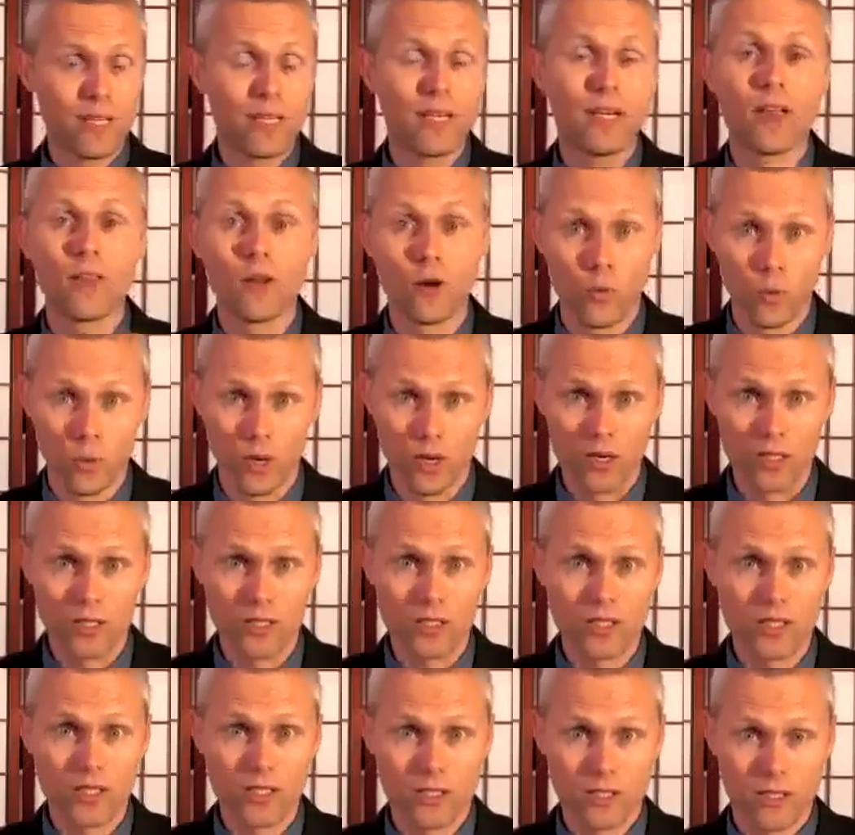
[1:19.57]
In other
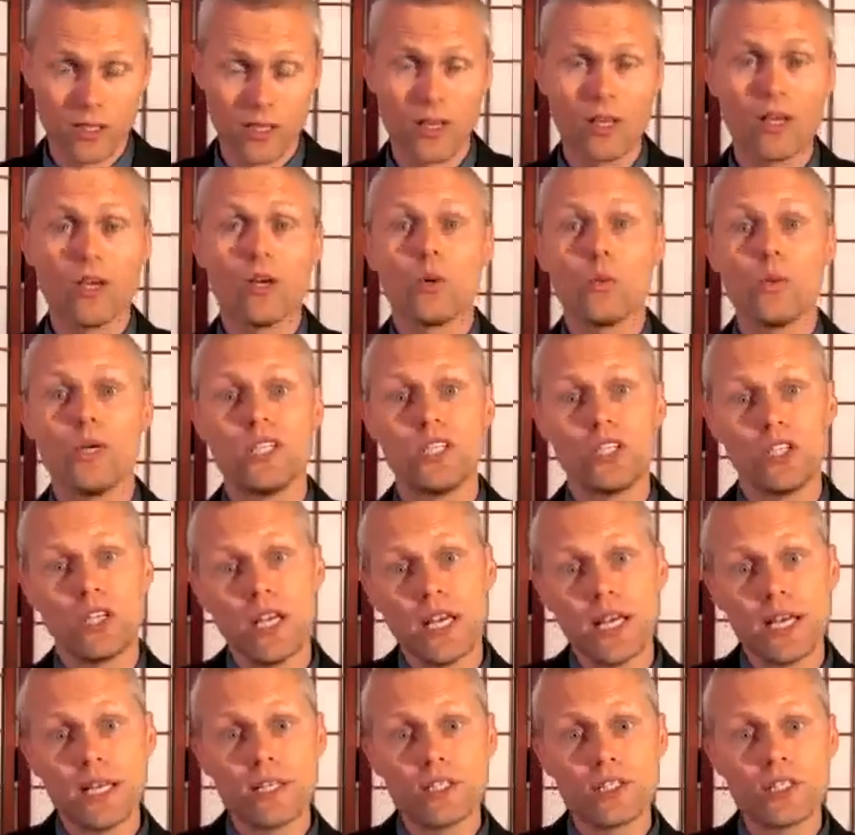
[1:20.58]
words, we
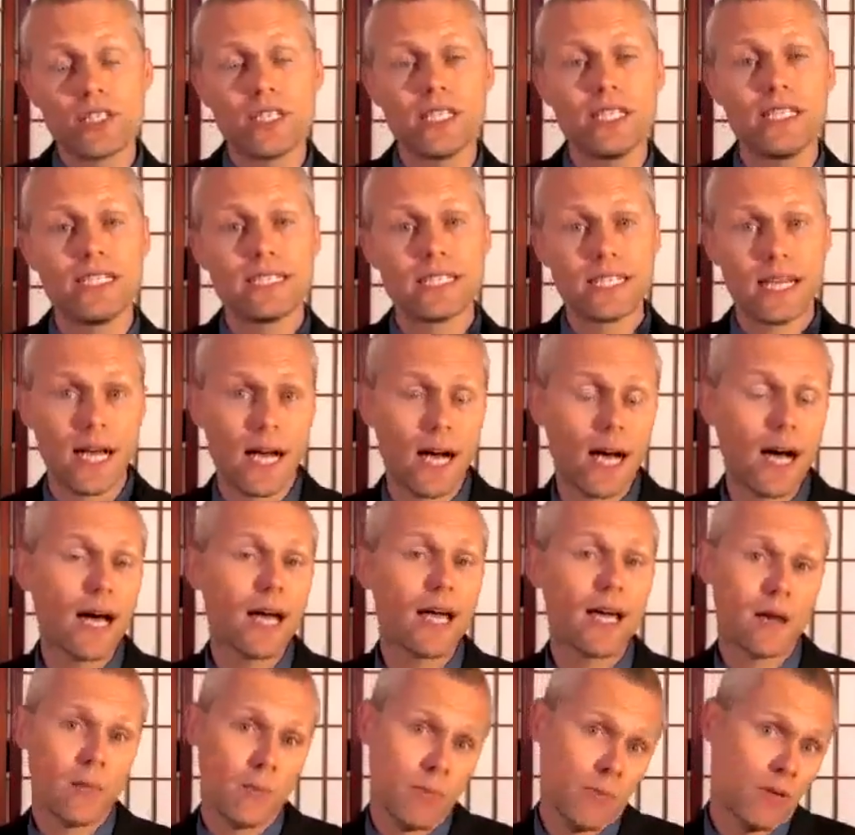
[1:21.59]
change the
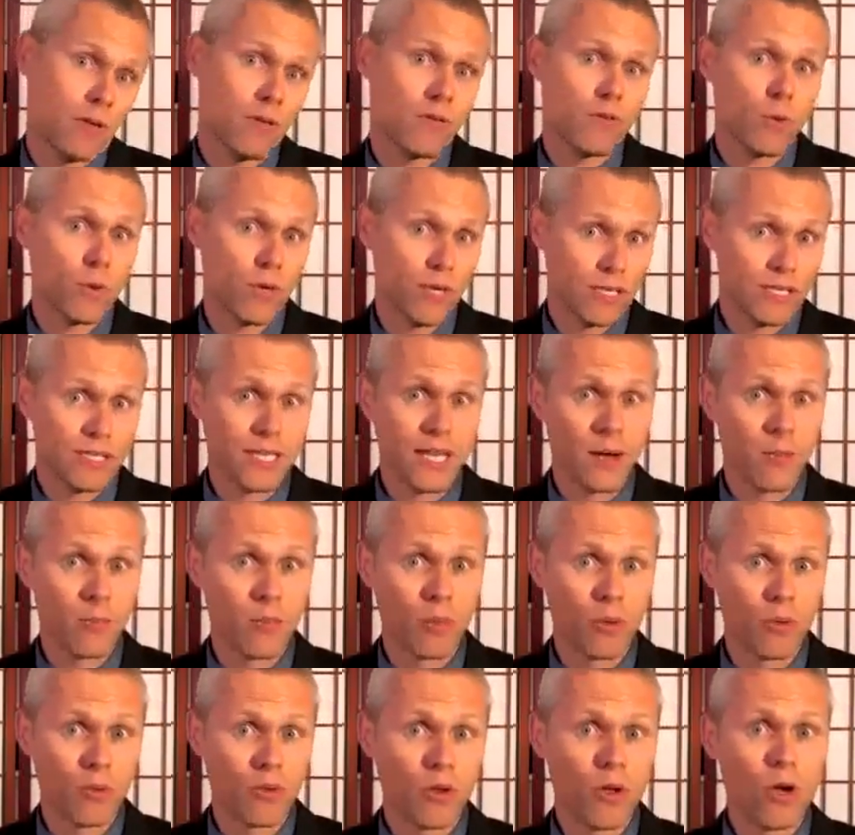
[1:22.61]
time, for
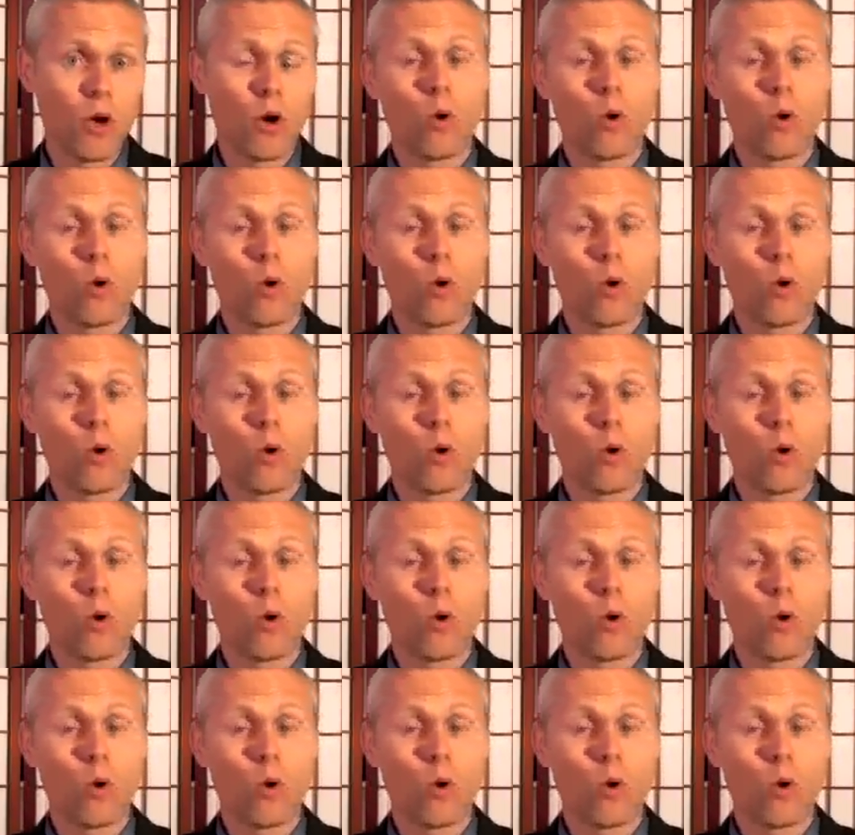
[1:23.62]
example,